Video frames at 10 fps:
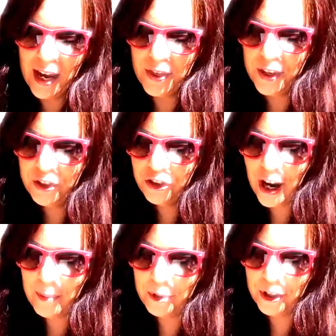In this
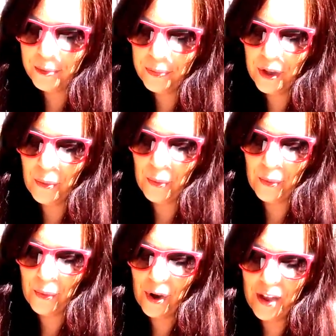chapter,
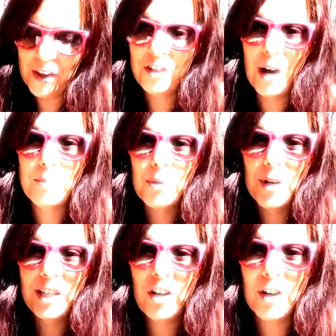in the chapter
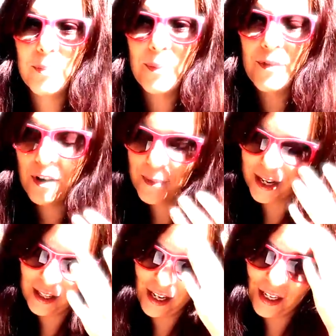where I talk about
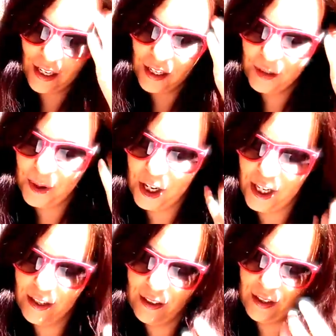my dating
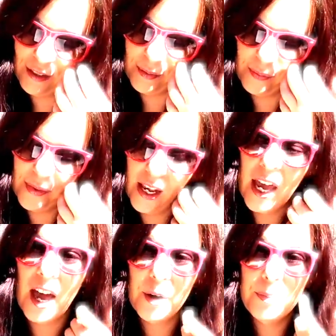experiences,
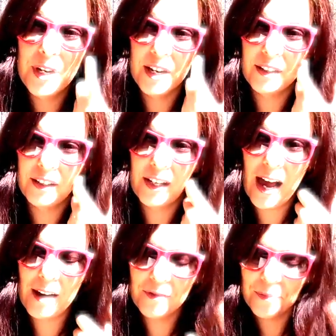I hope you get a little
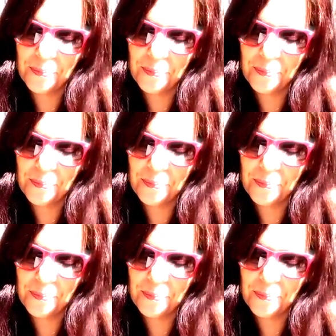laugh.